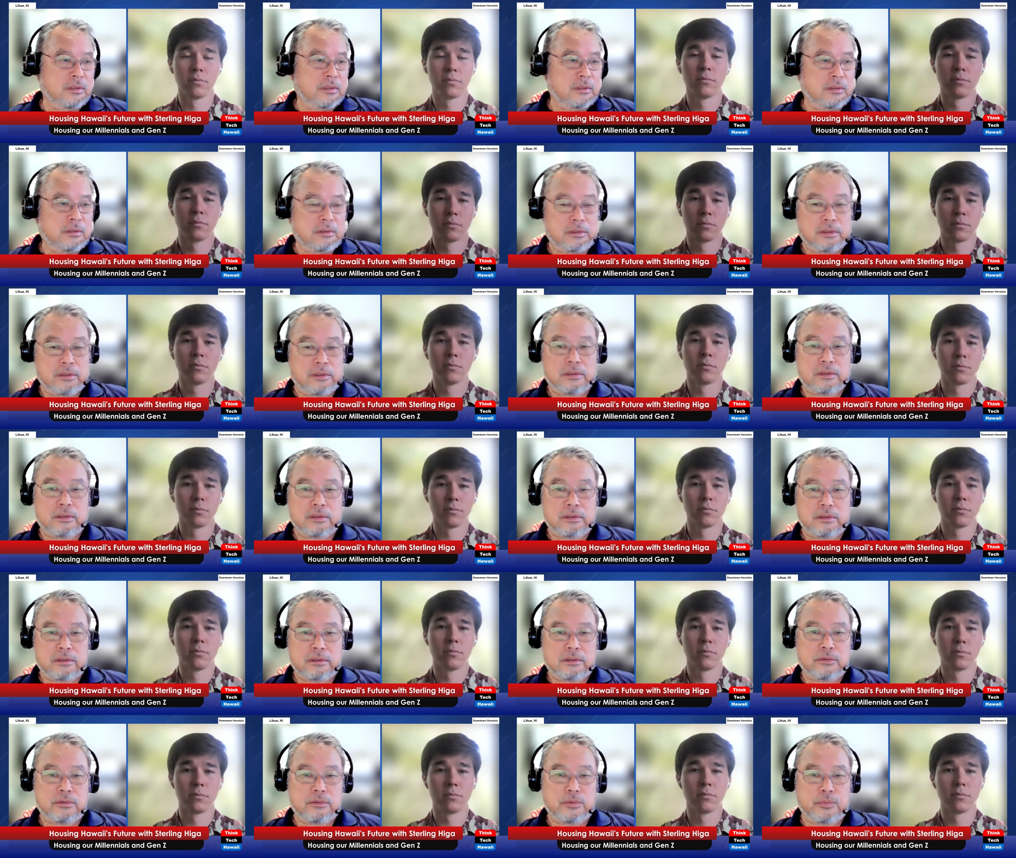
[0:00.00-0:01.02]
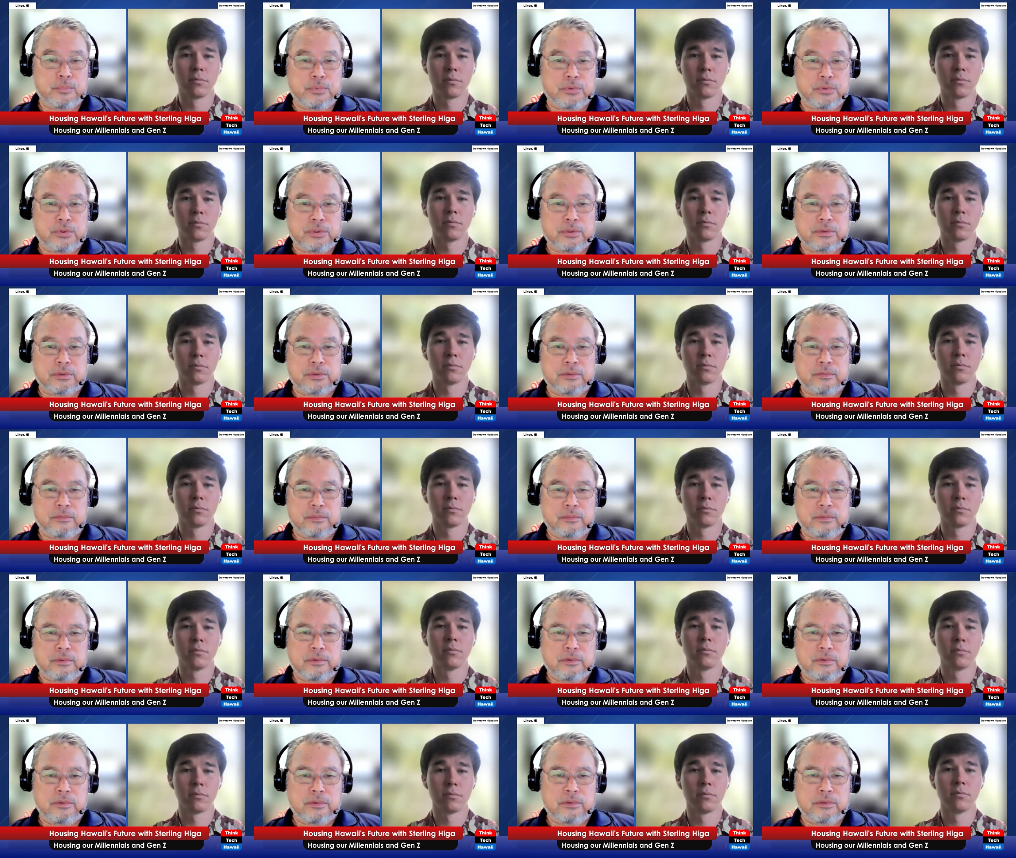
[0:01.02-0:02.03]
Speaker 1: look at that report.
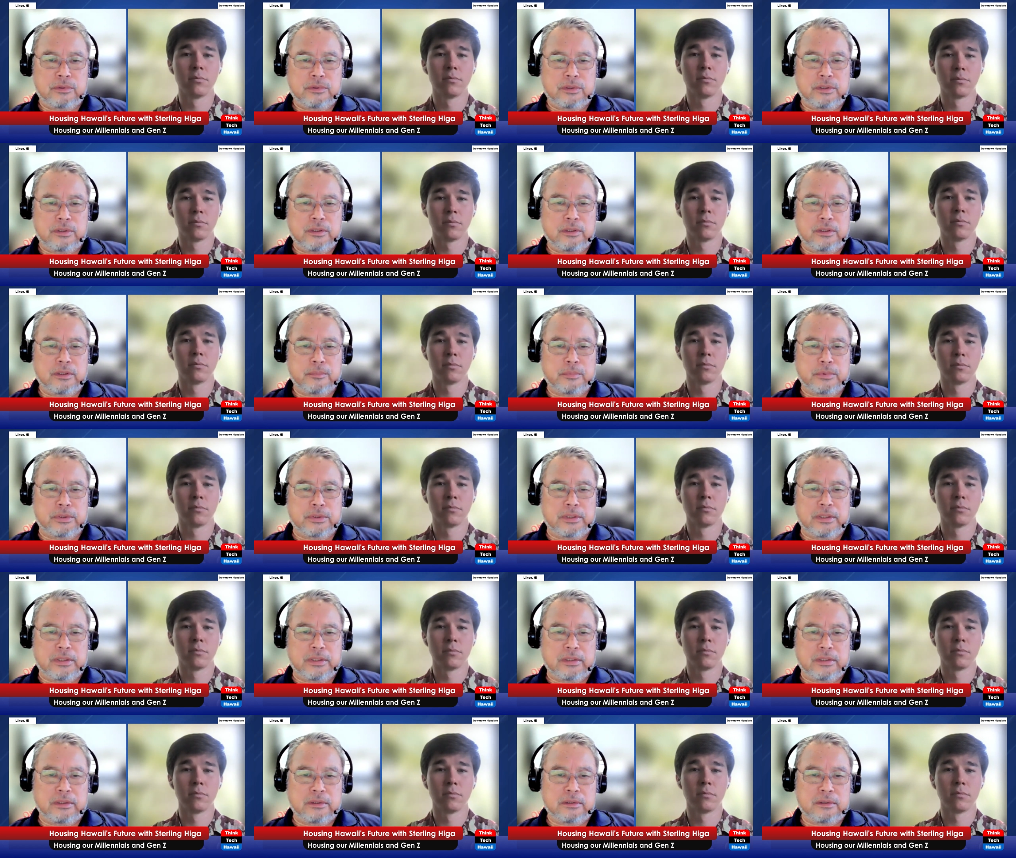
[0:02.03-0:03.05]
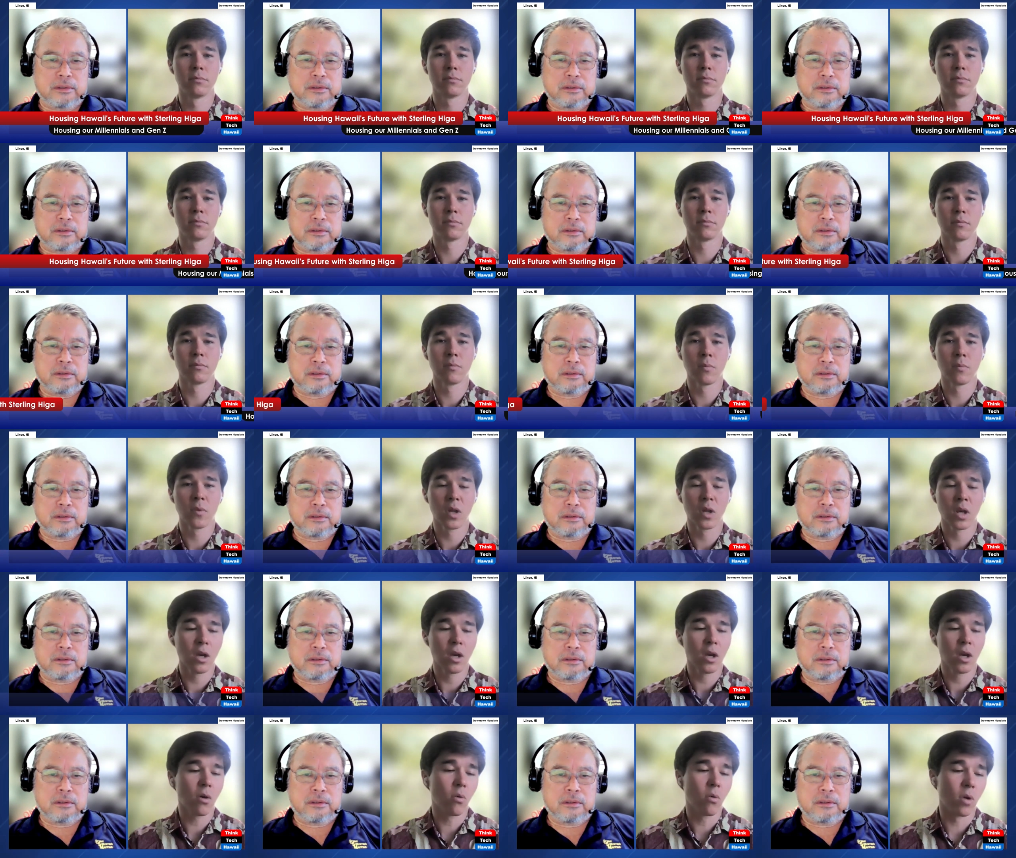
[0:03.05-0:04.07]
You heard anything about that?
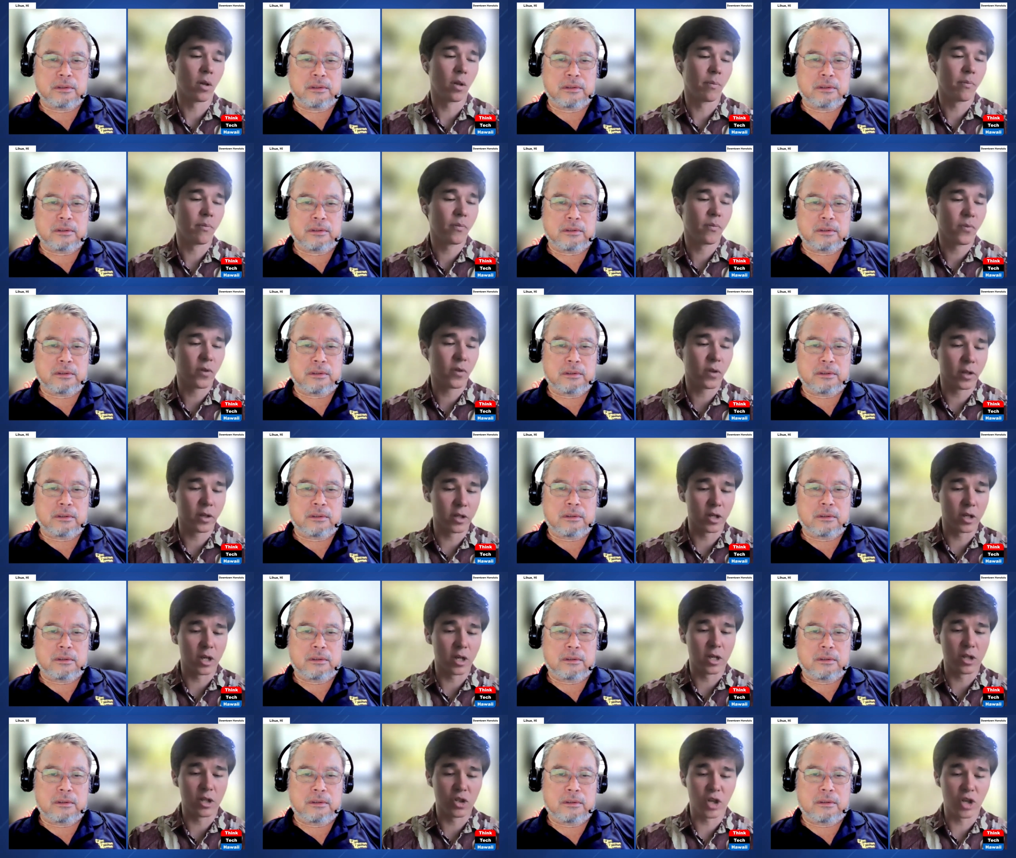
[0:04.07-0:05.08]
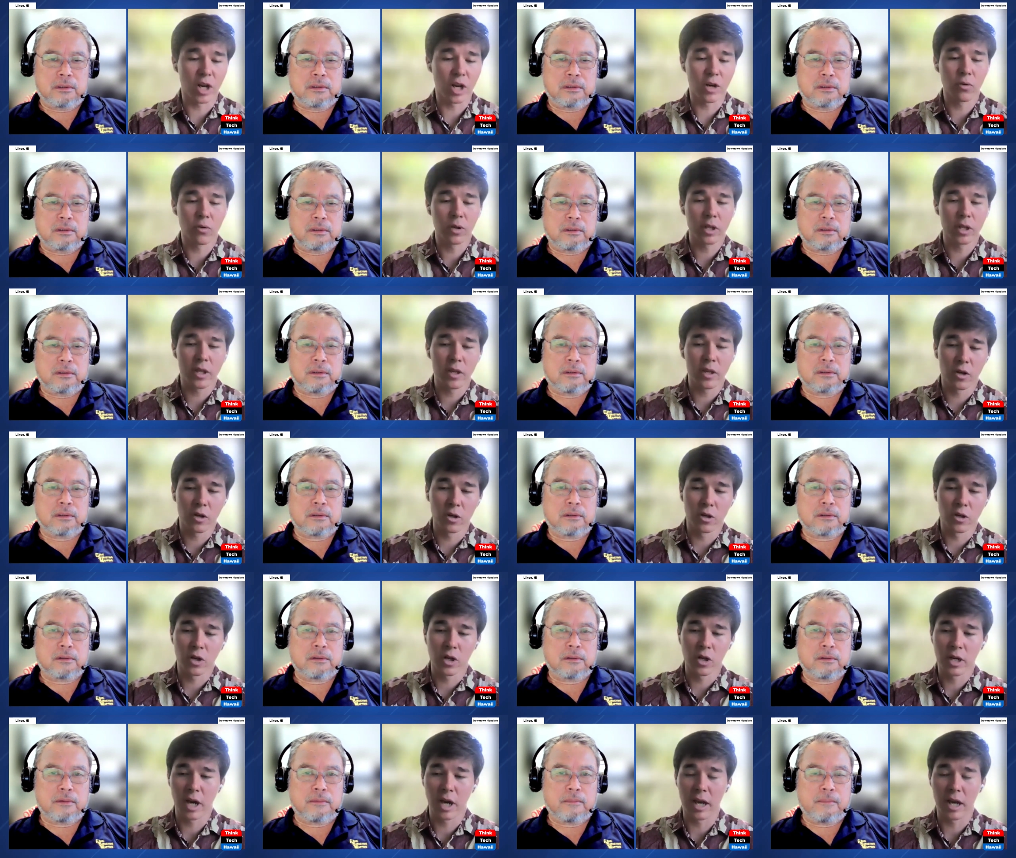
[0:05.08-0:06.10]
Speaker 2: Well, generally
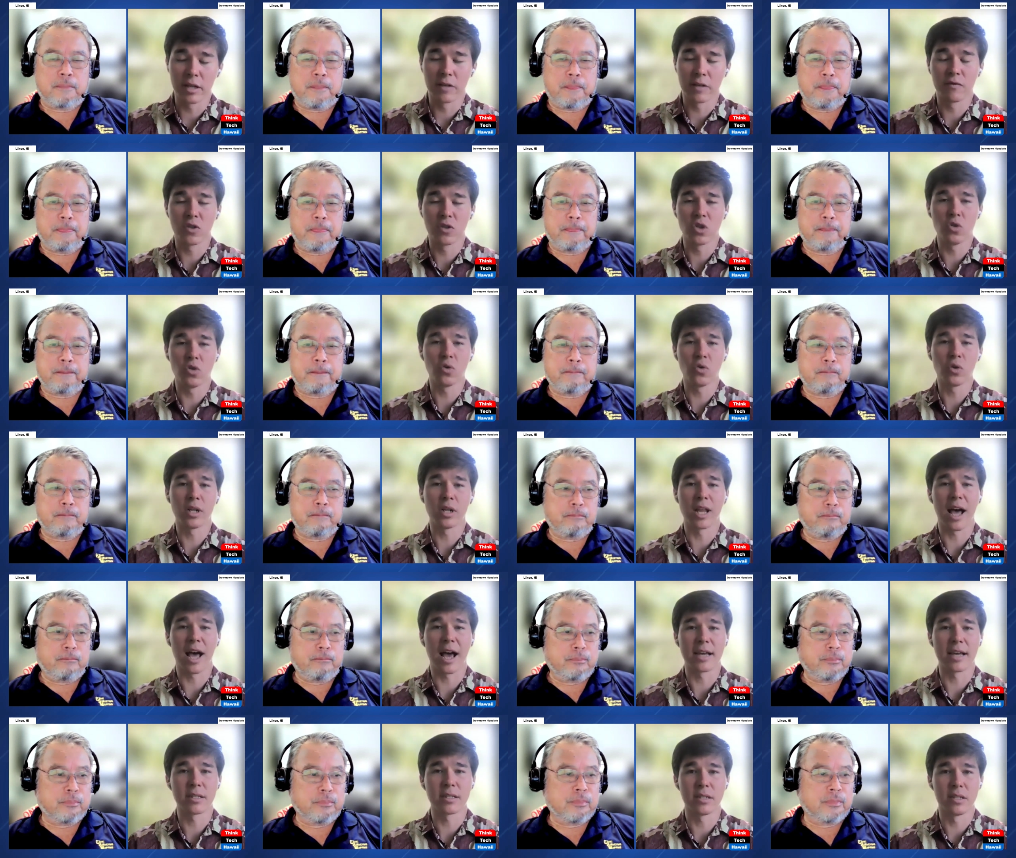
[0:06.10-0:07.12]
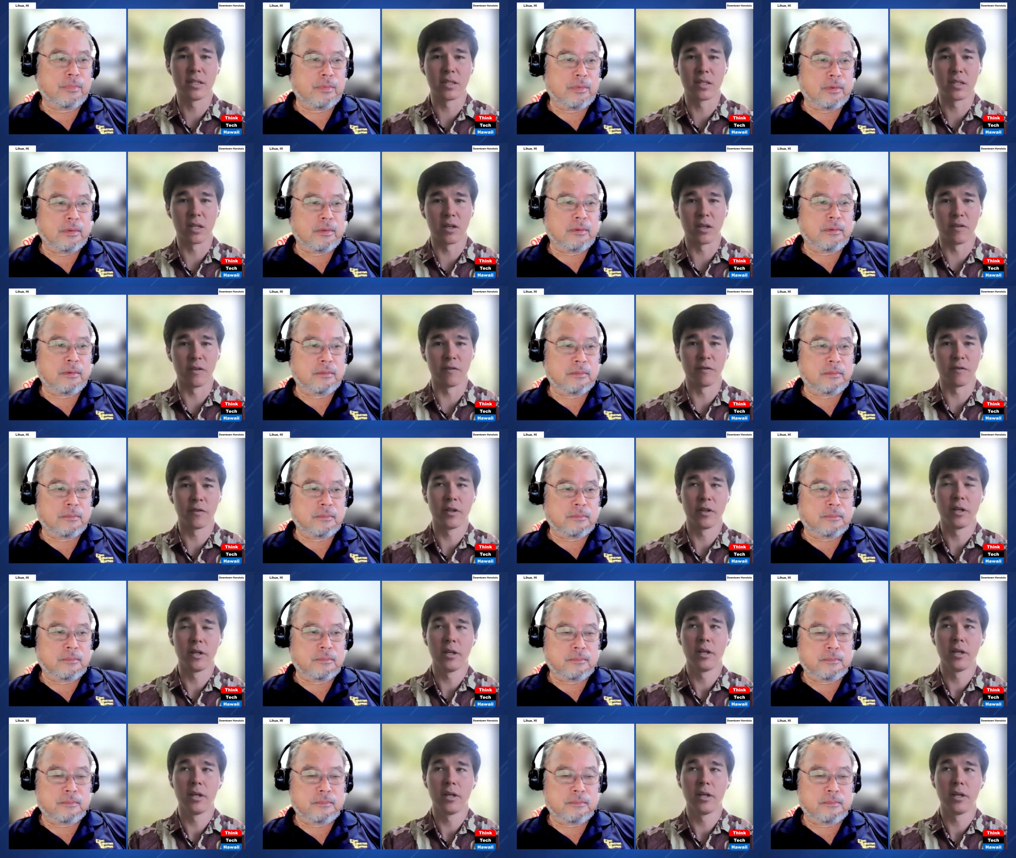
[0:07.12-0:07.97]
there are kind of two classes of